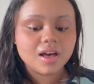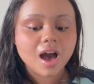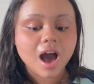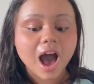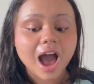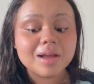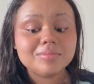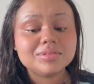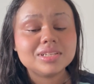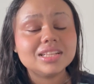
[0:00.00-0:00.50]

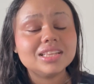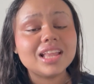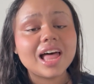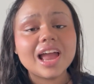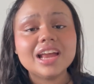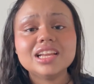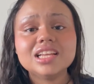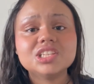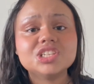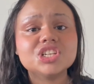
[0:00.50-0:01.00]
I'm
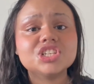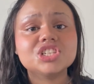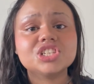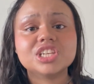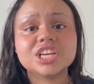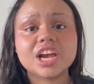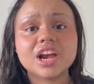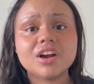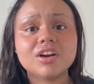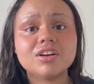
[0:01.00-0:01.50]
delighted to
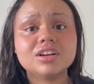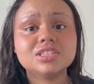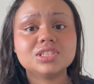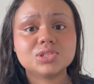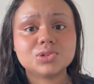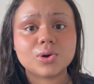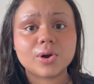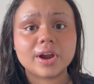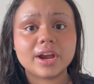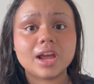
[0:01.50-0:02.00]
share a
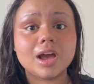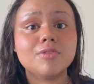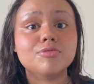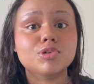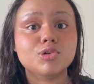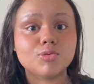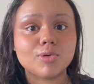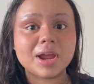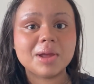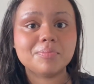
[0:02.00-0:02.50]
story of
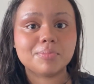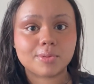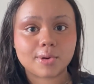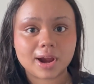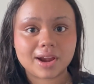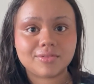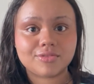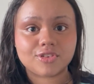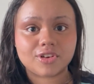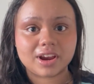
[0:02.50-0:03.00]
great
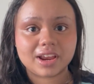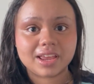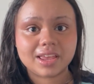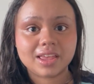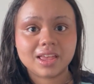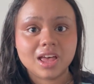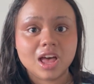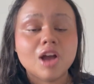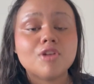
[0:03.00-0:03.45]
bravery